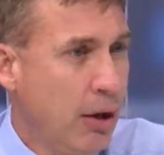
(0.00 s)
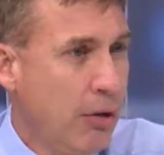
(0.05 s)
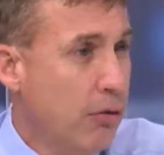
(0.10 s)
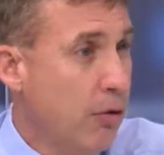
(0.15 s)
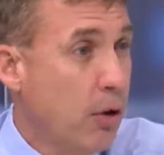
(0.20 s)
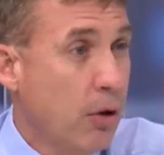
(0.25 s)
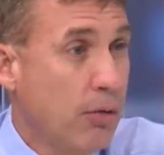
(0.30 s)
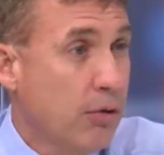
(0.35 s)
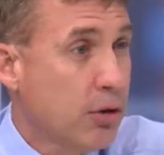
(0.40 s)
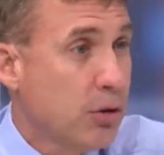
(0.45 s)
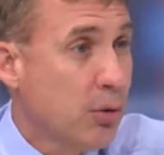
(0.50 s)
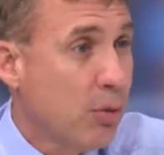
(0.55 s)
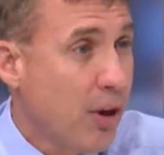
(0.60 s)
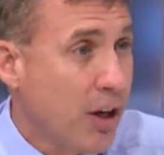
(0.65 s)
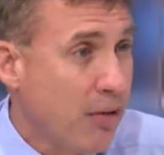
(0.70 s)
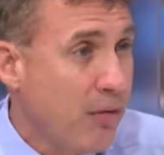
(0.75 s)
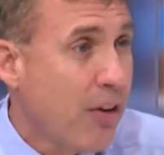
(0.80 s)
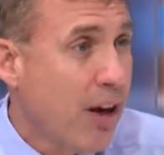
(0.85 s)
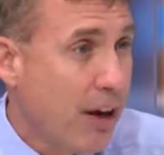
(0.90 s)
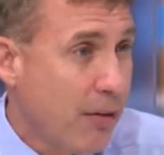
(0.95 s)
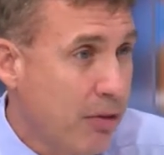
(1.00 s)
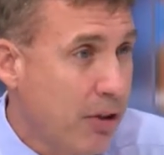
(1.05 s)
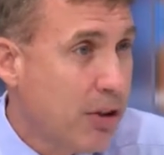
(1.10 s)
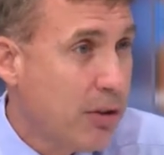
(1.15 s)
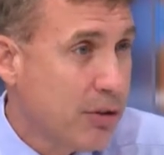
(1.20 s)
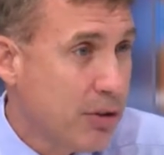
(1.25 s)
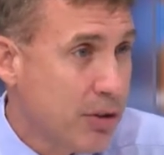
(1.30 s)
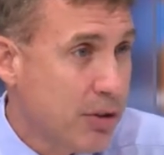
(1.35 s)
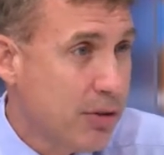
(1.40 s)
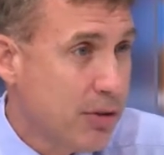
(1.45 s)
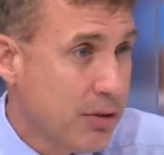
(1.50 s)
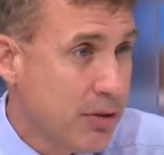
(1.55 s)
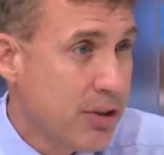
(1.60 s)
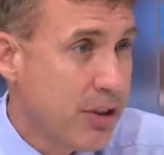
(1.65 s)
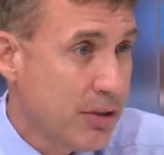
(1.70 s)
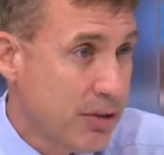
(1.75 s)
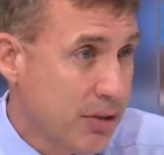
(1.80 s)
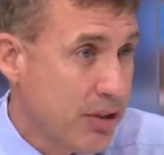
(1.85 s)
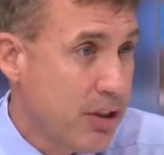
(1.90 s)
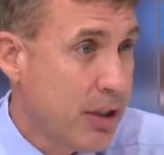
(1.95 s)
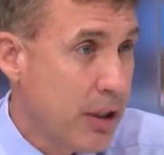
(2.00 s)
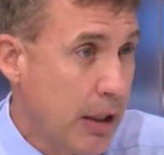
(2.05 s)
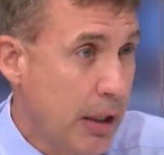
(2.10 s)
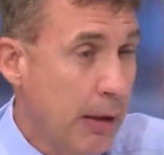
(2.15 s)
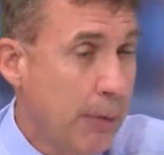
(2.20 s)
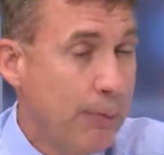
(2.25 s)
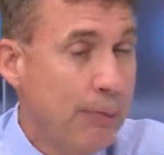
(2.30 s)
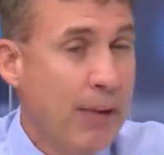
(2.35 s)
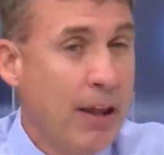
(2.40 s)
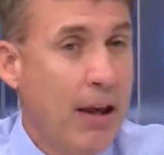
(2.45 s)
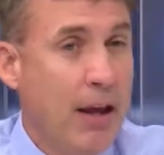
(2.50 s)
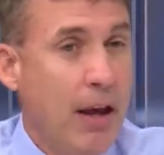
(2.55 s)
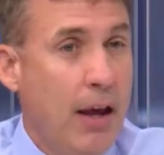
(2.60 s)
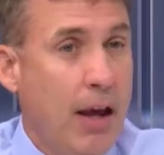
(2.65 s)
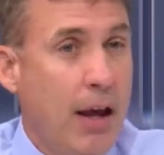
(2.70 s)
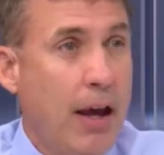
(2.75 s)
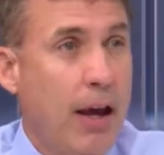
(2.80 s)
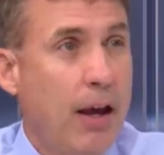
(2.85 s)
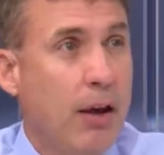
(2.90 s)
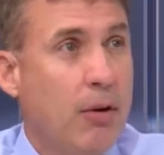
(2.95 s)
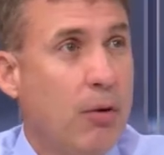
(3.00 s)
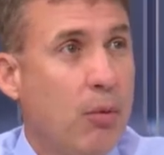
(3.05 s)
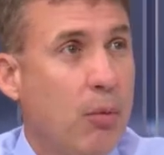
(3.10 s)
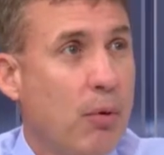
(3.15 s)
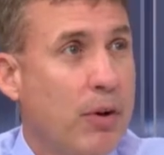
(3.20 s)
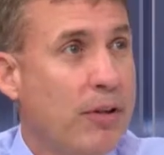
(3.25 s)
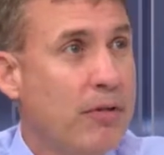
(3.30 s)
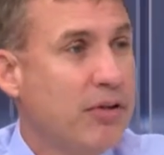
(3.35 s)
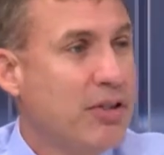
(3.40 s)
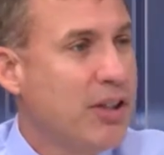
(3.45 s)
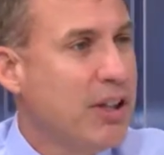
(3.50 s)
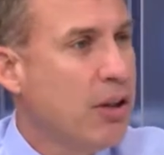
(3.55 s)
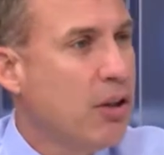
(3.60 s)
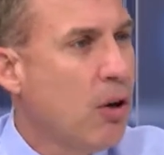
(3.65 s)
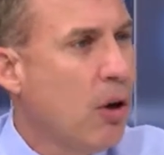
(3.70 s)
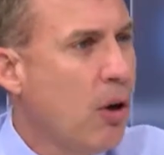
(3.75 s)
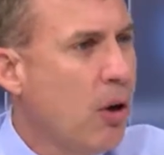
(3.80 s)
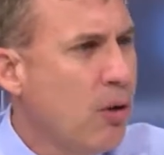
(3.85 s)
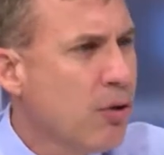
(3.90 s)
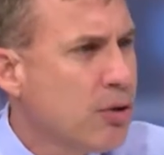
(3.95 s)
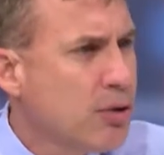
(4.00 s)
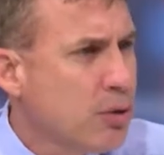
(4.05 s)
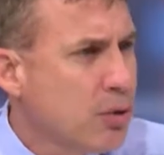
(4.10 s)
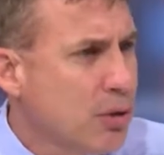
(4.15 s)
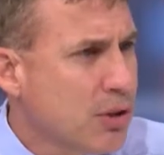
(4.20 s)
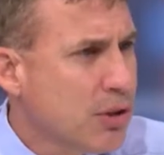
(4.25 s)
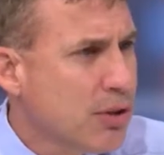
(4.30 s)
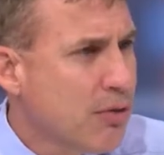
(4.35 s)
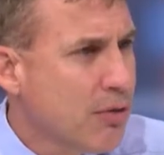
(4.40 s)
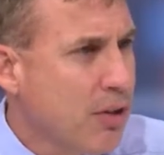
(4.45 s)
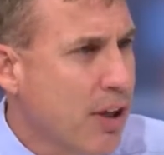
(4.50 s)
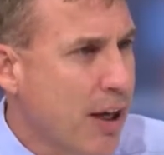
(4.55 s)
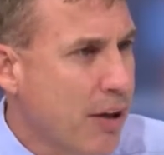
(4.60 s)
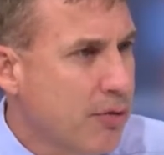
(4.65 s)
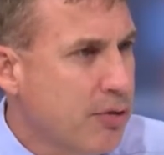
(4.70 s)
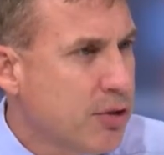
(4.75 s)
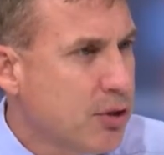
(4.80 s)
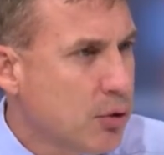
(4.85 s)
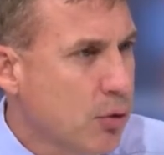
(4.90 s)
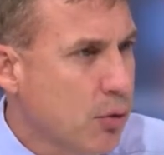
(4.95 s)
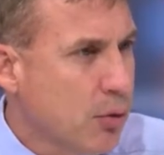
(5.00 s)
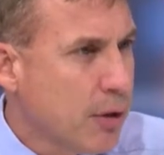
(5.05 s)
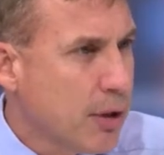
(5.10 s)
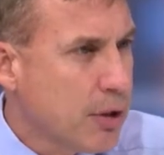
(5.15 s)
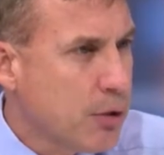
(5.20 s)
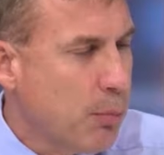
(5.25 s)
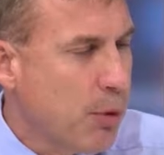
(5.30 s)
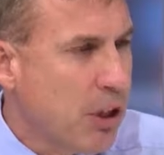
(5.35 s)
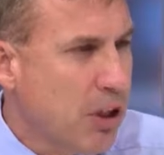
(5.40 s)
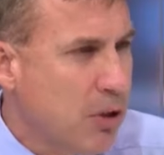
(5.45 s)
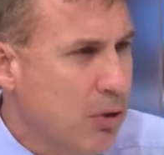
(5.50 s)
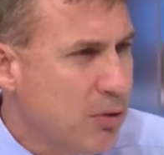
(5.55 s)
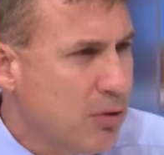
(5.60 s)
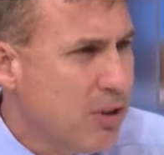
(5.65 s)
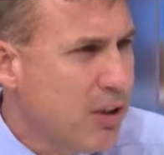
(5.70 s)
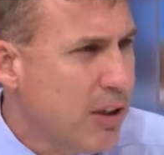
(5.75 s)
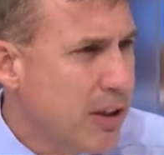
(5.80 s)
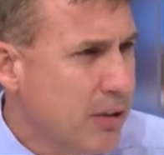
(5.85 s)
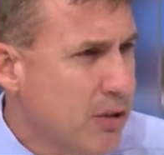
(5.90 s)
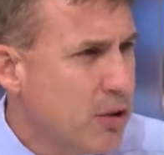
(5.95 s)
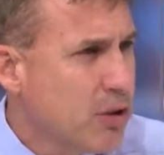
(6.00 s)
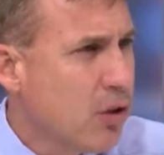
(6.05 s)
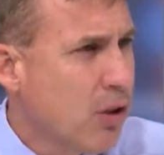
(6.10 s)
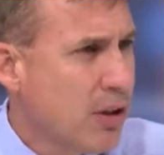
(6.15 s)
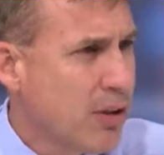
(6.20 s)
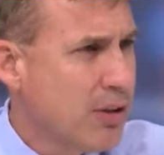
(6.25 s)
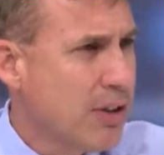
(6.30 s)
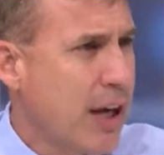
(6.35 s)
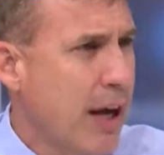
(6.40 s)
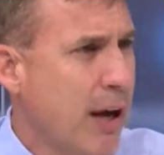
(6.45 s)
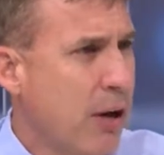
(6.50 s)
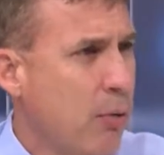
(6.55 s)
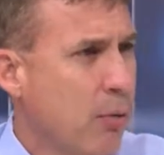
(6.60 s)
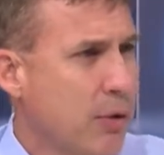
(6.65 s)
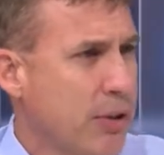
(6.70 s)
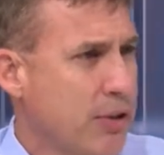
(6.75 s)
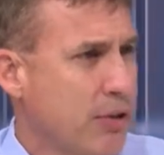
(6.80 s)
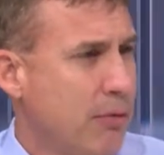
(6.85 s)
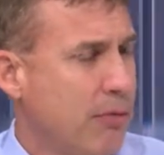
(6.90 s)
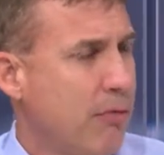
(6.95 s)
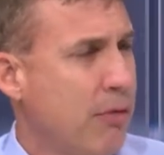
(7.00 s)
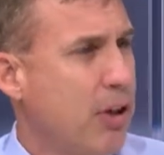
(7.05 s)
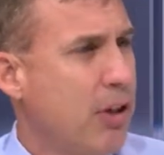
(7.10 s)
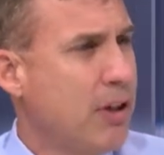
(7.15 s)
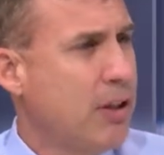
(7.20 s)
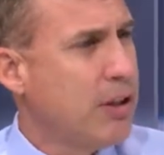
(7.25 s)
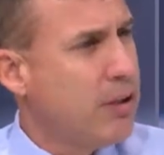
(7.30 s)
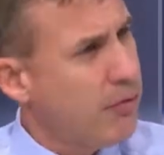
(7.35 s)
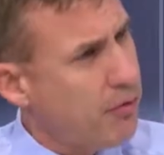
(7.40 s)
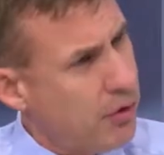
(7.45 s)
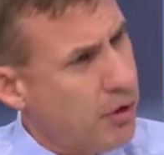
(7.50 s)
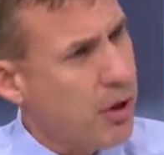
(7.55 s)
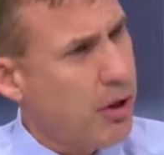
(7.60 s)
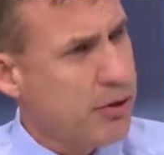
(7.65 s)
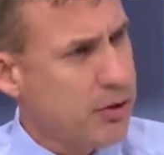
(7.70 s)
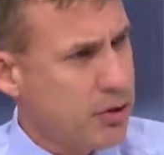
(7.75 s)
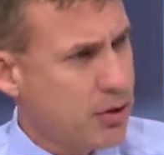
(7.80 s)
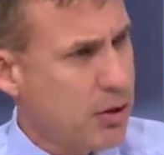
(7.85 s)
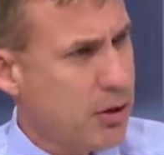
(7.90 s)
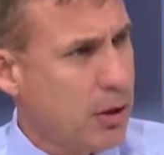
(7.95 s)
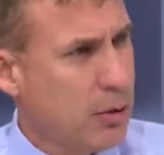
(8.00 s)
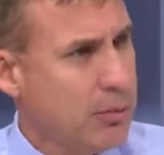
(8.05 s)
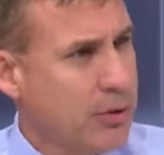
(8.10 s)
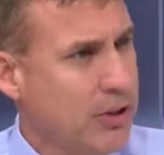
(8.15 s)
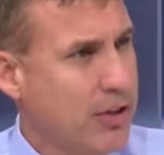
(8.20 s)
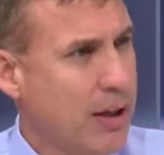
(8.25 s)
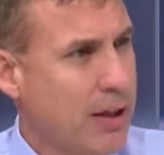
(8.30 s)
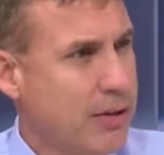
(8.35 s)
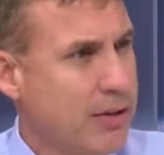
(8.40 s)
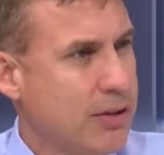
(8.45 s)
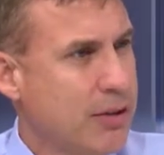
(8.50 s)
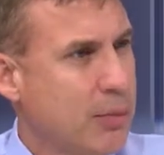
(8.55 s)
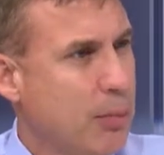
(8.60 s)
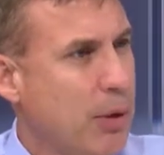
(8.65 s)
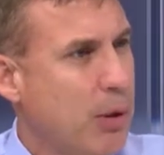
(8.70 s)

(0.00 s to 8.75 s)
for over 25 years in Sun City, and we've seen all sorts of life stories, but usually it starts out with some very difficult circumstances.